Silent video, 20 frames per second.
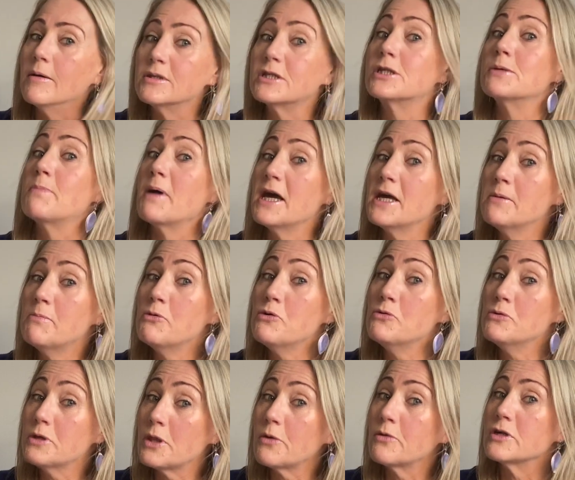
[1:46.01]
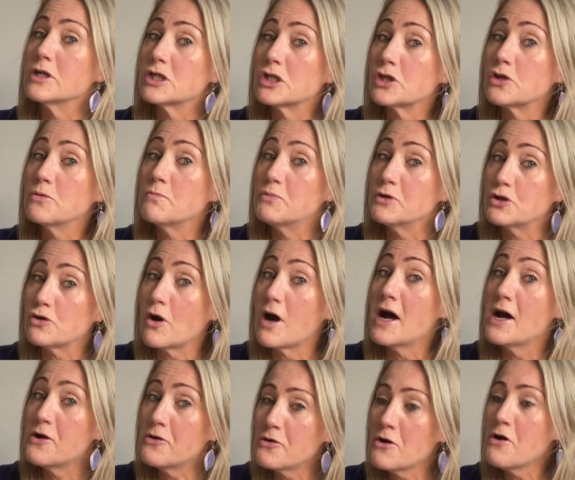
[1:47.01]
Debatable whether it's super
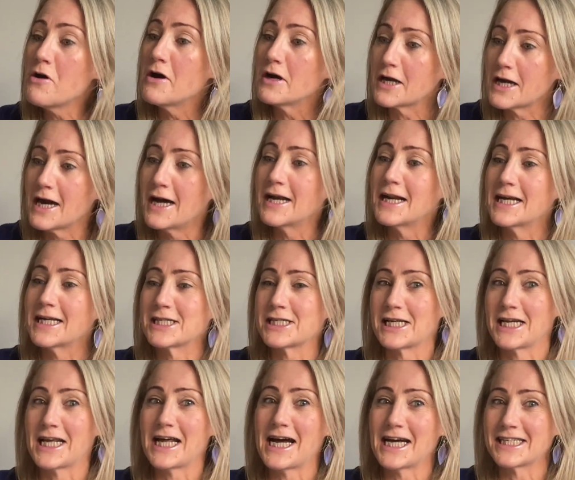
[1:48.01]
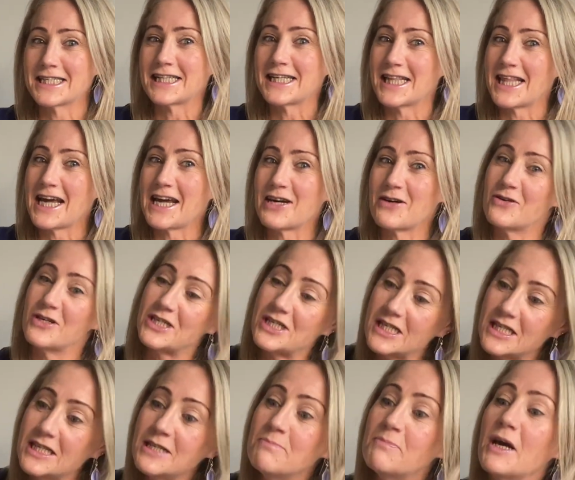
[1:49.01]
dry or not. I can't actually answer that
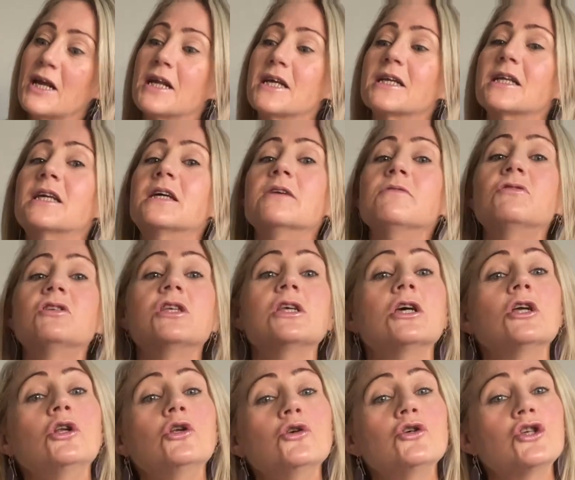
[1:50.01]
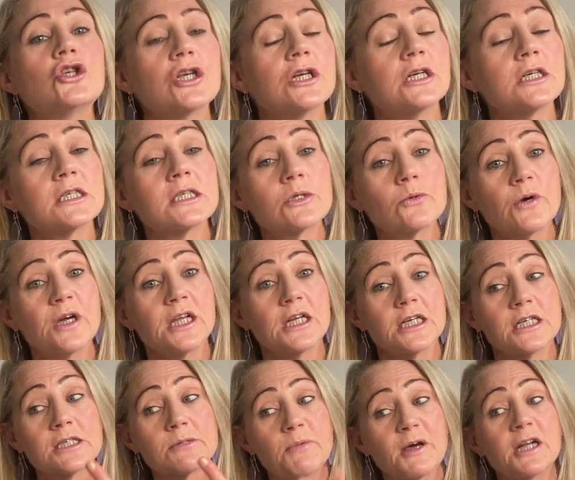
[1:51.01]
question, but it gives the illusion of
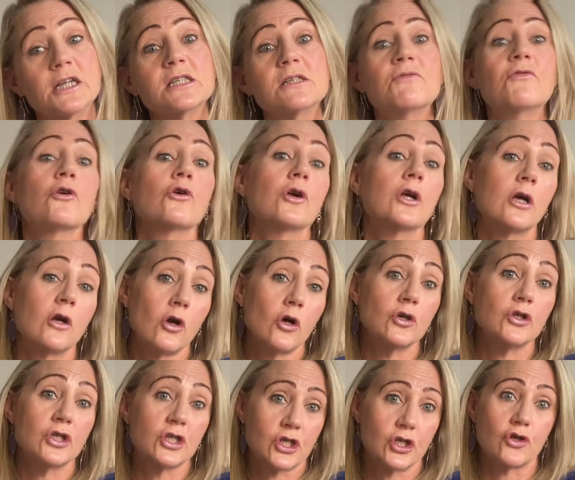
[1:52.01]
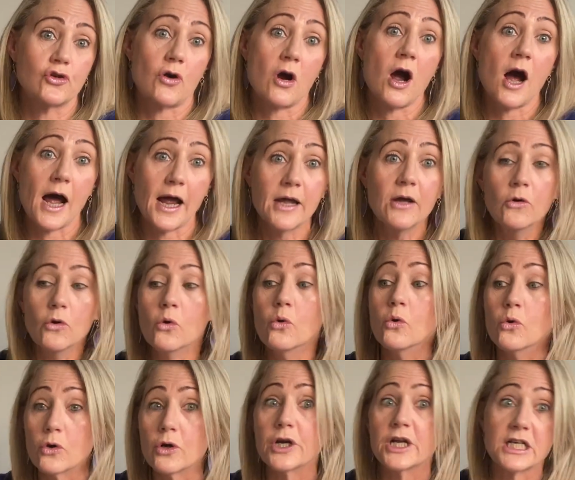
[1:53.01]
sweetness, but it's very close to dry,
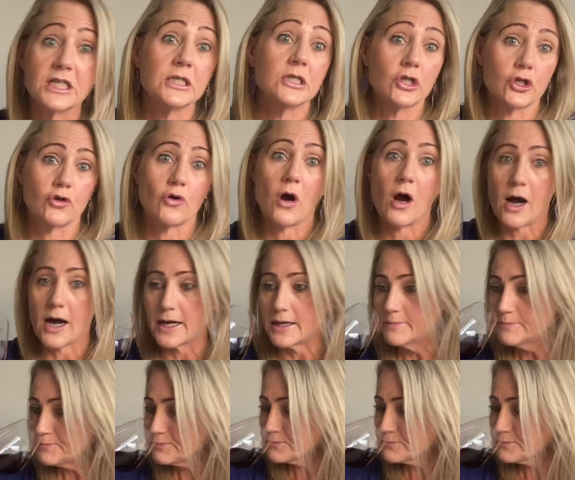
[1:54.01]
or it is dry.